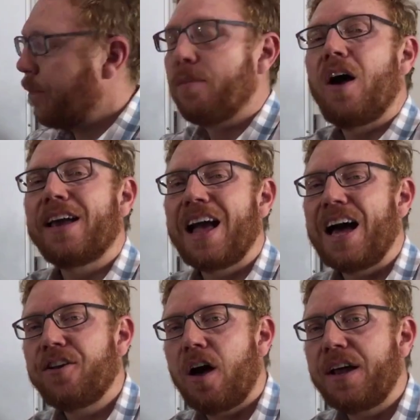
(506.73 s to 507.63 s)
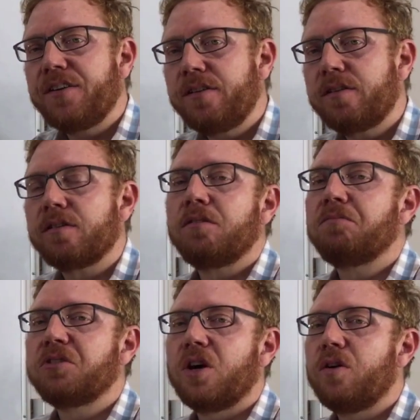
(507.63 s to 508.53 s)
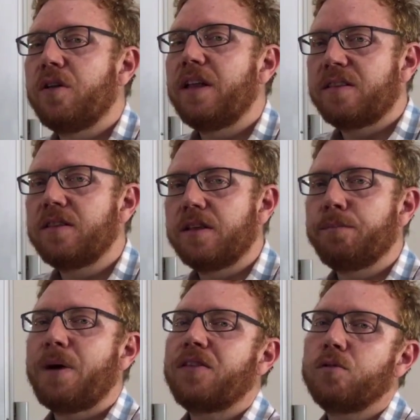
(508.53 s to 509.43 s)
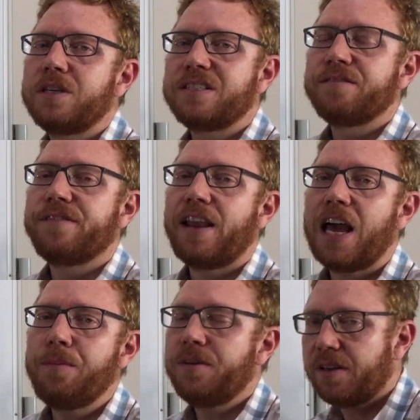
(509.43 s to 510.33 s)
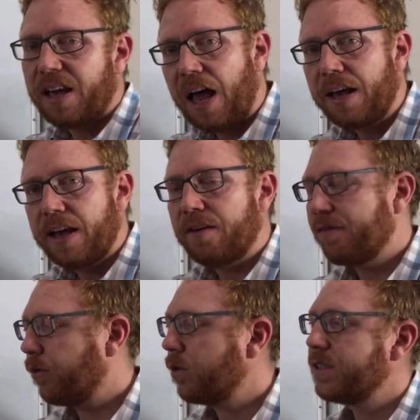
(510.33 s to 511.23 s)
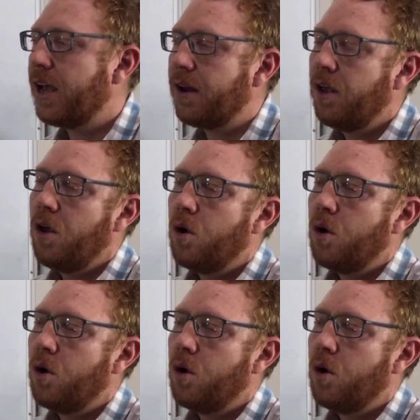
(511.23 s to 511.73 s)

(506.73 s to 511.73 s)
myocarditis, so it, the muscle is inflamed, can't get force out,